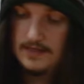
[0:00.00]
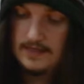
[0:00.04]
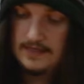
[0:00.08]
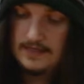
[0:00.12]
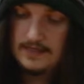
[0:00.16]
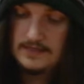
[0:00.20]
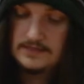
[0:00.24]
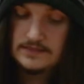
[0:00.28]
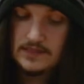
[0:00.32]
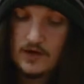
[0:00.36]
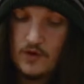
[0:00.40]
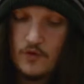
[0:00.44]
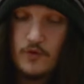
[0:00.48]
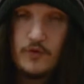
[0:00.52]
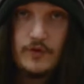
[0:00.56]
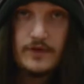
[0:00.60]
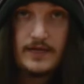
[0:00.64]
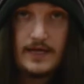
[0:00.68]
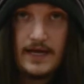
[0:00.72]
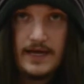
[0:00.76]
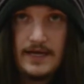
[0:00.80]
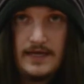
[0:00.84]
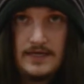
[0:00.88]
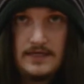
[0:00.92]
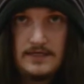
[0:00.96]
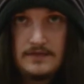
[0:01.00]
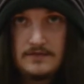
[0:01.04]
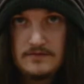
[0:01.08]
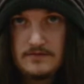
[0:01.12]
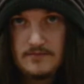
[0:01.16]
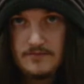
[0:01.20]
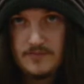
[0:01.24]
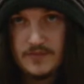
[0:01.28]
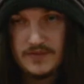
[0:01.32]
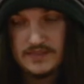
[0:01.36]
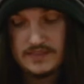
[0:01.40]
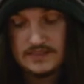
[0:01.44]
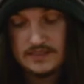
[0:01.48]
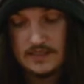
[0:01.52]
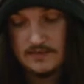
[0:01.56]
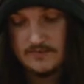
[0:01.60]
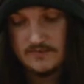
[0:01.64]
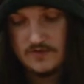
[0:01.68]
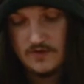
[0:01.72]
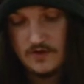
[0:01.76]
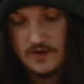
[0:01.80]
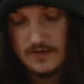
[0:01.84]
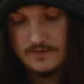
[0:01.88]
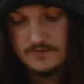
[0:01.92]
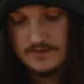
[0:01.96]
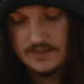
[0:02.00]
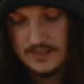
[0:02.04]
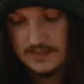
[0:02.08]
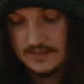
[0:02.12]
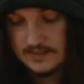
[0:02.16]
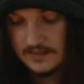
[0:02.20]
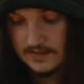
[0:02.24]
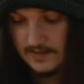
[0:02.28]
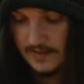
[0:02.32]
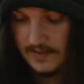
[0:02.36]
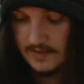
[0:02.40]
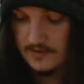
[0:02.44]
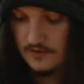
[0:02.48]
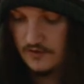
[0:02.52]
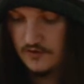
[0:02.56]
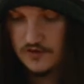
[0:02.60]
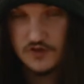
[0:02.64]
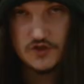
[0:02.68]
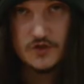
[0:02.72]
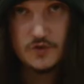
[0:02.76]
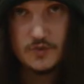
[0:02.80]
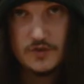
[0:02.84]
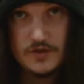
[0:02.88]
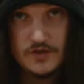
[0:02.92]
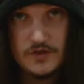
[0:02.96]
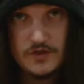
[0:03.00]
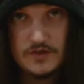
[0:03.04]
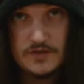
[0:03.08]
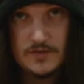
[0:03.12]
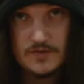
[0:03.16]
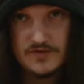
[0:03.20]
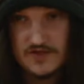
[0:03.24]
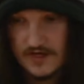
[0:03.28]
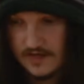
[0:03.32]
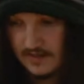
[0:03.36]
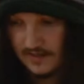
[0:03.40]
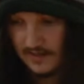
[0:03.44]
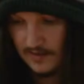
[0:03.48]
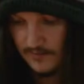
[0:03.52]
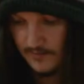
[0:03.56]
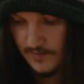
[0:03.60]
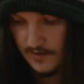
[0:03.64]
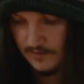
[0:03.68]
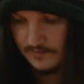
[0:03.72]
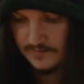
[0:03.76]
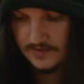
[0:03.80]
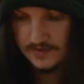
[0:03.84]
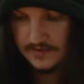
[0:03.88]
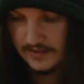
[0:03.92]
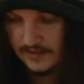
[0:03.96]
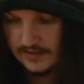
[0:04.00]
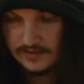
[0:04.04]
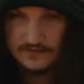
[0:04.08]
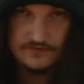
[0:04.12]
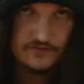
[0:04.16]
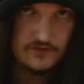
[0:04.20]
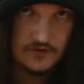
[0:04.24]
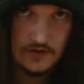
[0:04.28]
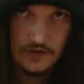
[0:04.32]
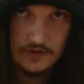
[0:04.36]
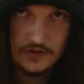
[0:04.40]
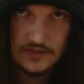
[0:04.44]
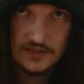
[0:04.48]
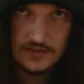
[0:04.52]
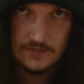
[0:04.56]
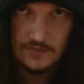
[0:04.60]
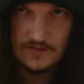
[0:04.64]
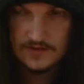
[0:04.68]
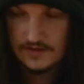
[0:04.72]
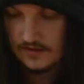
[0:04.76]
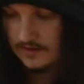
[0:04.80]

It's okay, but sometimes it's like you just want to use your 10k pumps, like you searched them with